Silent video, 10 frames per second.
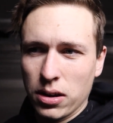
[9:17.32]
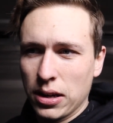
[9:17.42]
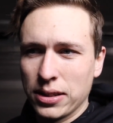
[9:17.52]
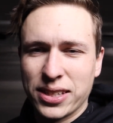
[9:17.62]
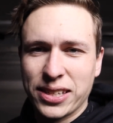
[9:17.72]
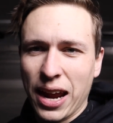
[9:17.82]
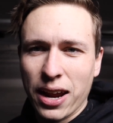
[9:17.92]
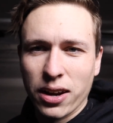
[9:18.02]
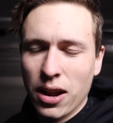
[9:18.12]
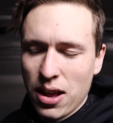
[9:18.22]

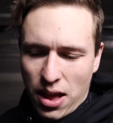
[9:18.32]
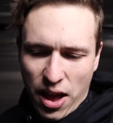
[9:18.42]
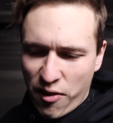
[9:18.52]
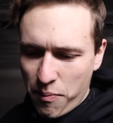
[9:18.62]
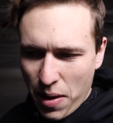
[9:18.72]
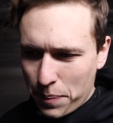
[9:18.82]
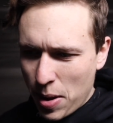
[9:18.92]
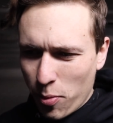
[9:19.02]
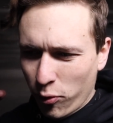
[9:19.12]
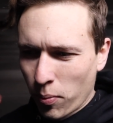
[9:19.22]
insane. I've met
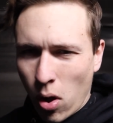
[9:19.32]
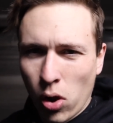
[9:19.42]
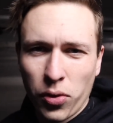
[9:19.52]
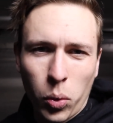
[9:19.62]
people from all over